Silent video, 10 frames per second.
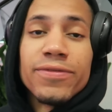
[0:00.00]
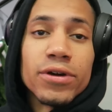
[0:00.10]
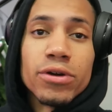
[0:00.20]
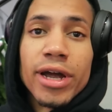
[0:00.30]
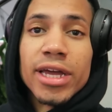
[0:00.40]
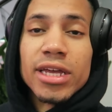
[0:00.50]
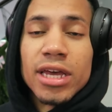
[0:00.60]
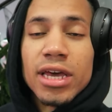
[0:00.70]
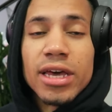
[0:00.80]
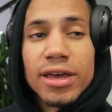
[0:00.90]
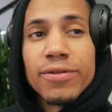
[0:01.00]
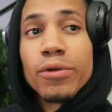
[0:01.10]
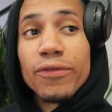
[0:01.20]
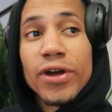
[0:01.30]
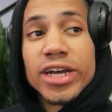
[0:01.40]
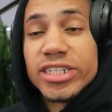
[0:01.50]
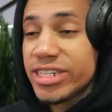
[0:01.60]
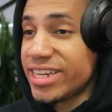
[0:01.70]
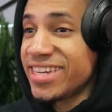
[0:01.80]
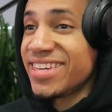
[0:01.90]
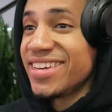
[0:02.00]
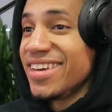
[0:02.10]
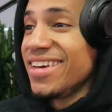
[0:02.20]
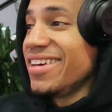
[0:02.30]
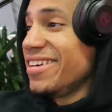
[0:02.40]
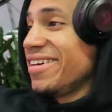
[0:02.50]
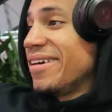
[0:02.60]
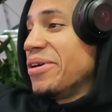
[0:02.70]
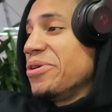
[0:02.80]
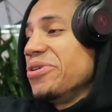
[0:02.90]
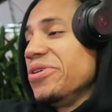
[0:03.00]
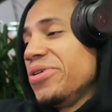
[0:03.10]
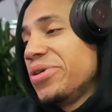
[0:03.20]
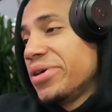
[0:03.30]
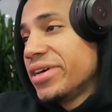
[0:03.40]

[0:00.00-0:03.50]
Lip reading: you feel great and refreshed. Whew.